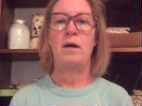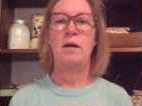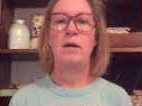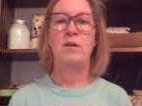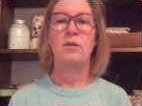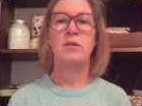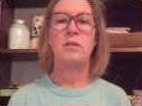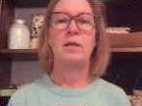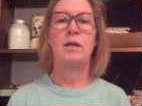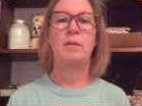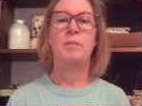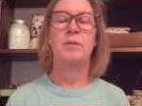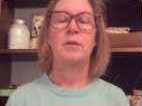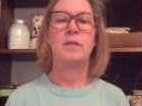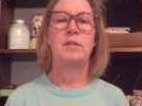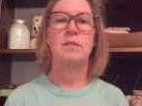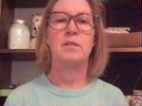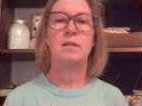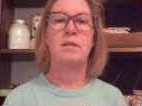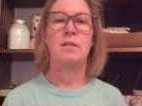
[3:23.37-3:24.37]
iron
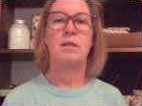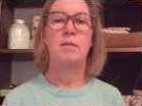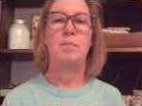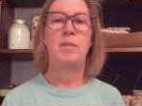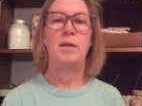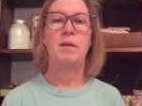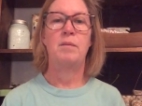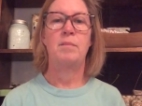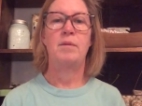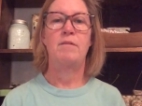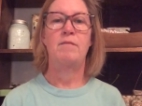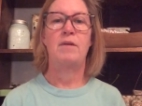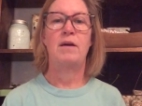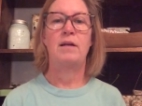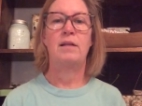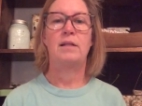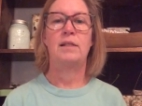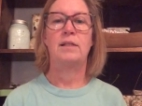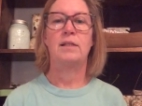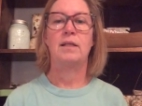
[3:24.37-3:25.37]
tablets. They make me
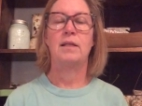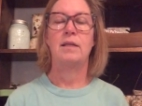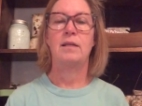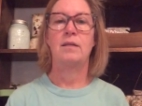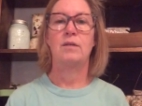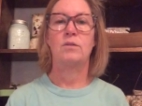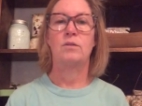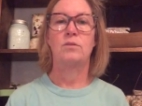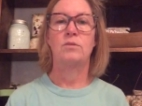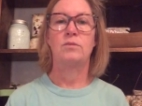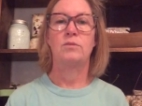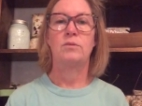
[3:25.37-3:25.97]
violently ill.